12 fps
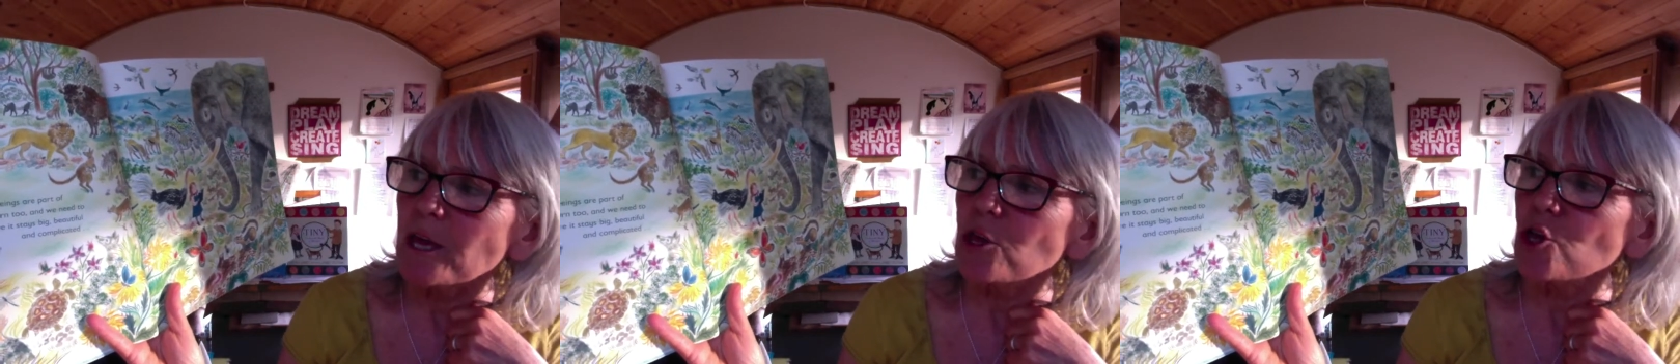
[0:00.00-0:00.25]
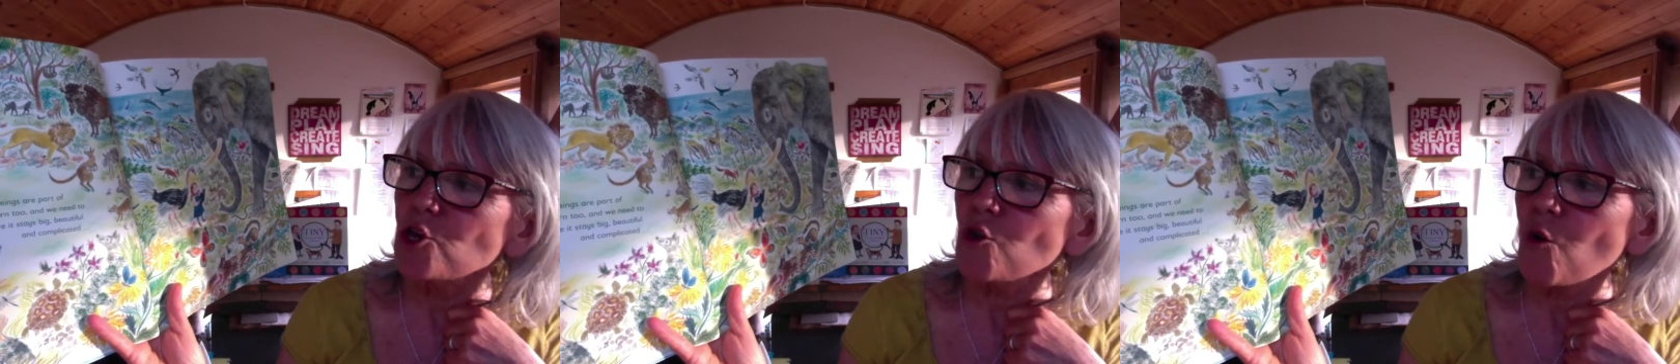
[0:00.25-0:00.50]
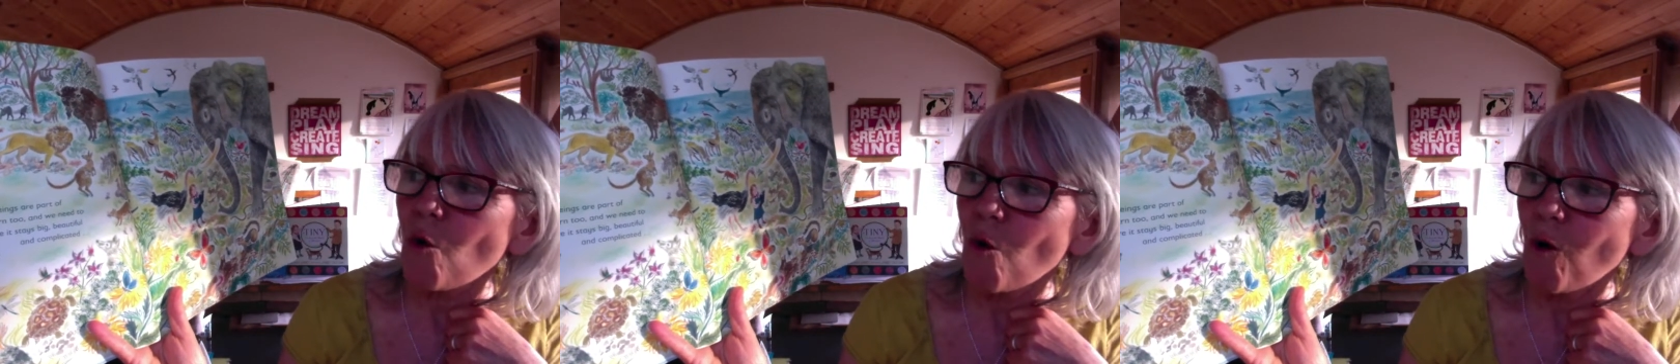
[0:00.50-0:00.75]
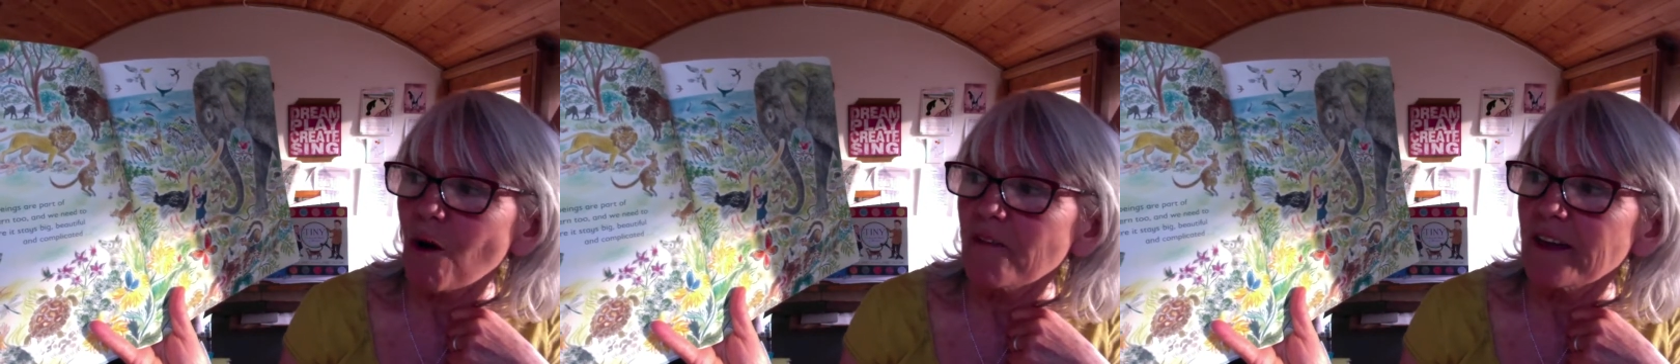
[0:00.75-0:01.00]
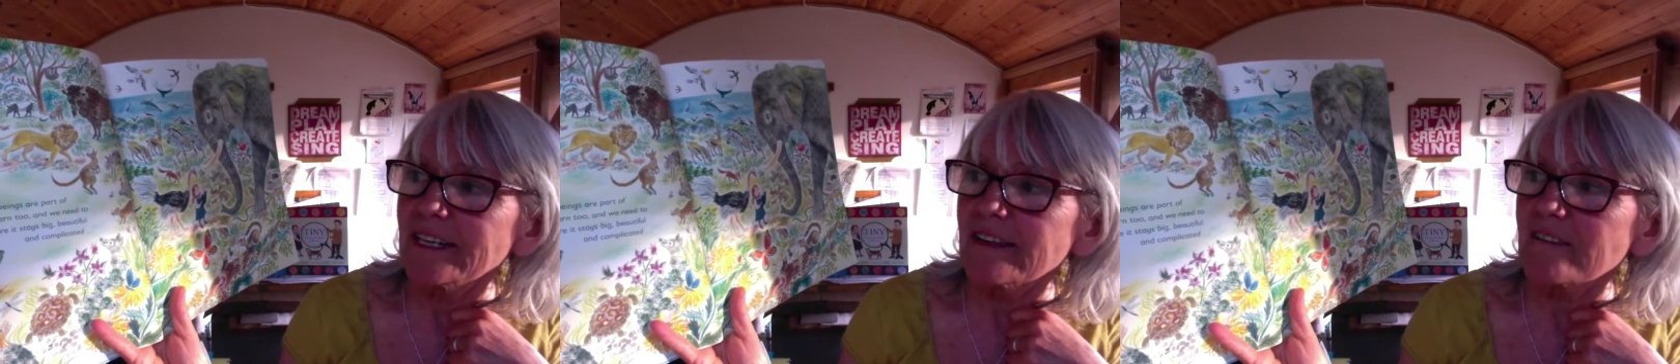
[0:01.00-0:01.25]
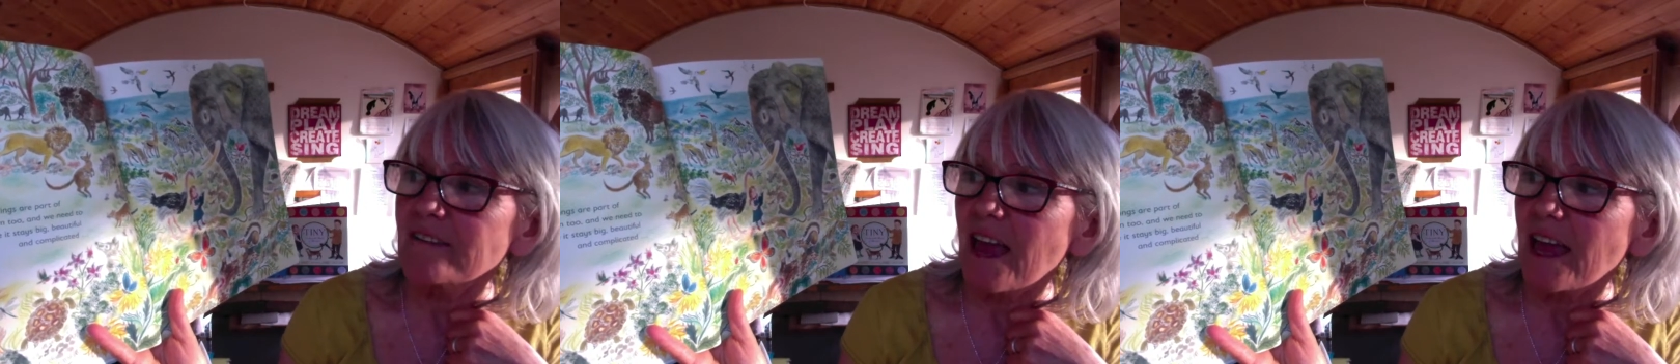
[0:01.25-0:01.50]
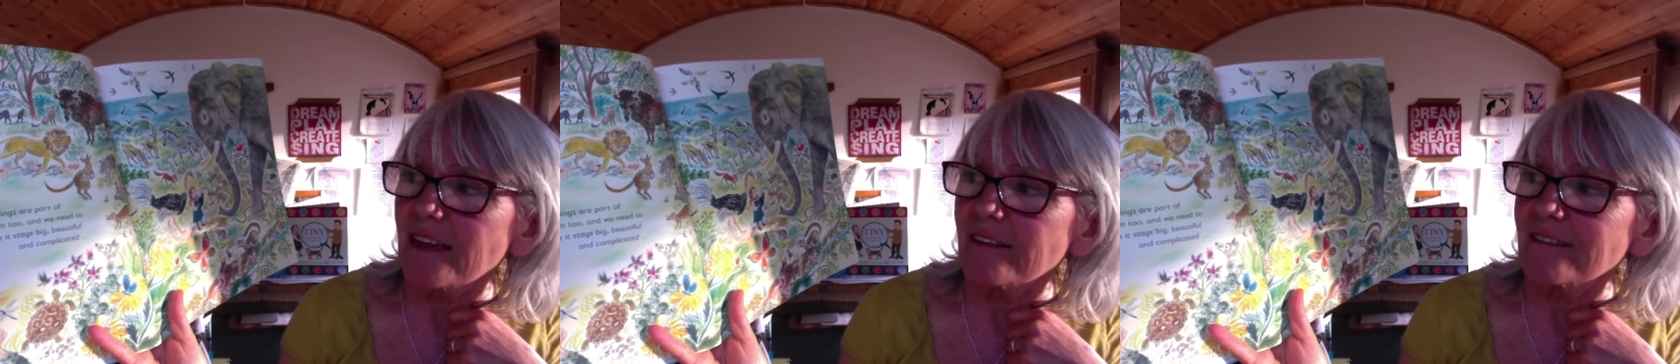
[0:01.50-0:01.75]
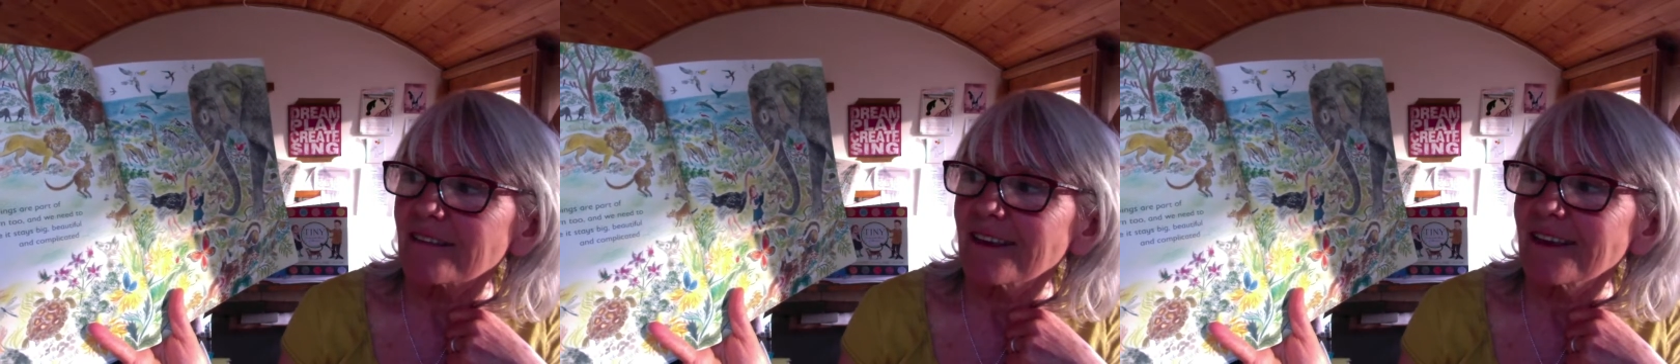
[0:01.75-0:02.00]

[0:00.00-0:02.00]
sure that it stays